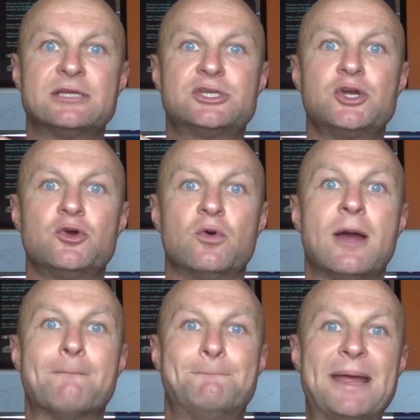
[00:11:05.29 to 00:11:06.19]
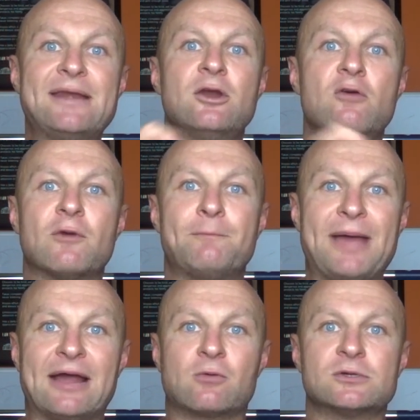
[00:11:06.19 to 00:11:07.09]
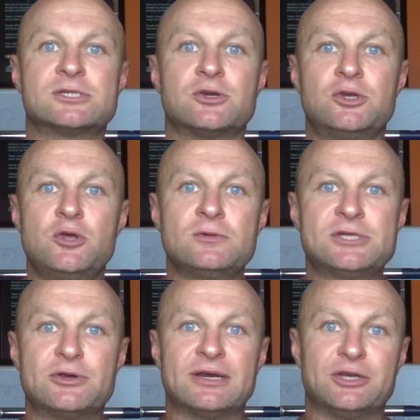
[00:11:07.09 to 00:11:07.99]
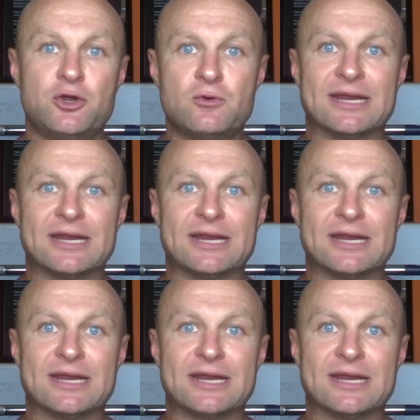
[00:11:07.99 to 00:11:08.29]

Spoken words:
to bend over backwards so you